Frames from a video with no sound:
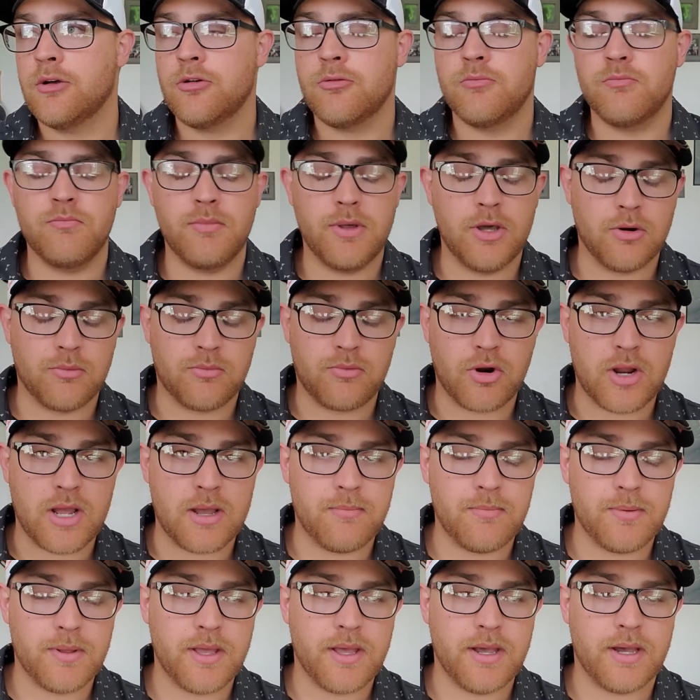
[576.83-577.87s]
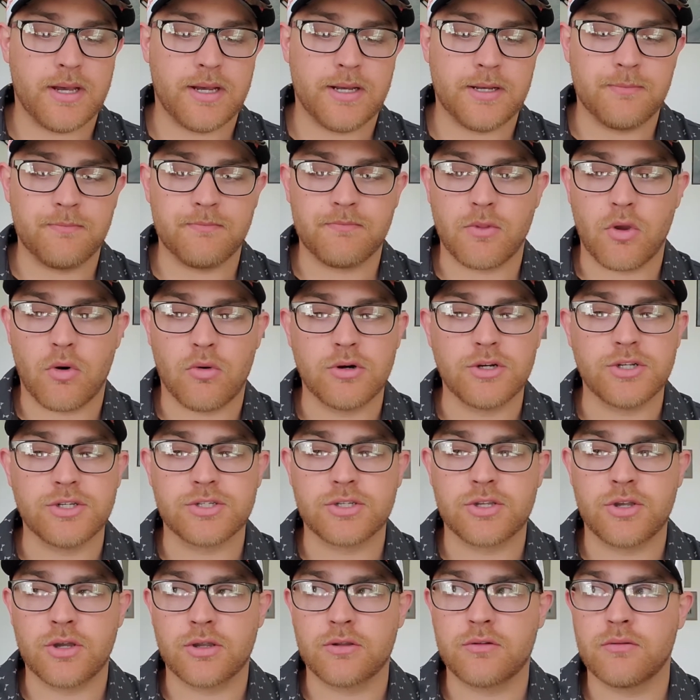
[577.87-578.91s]
meal prep or just
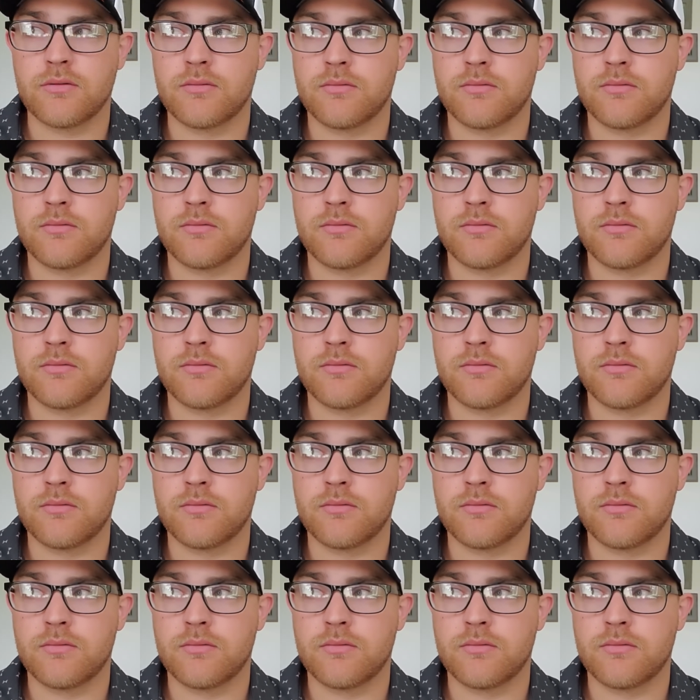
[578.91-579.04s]
cook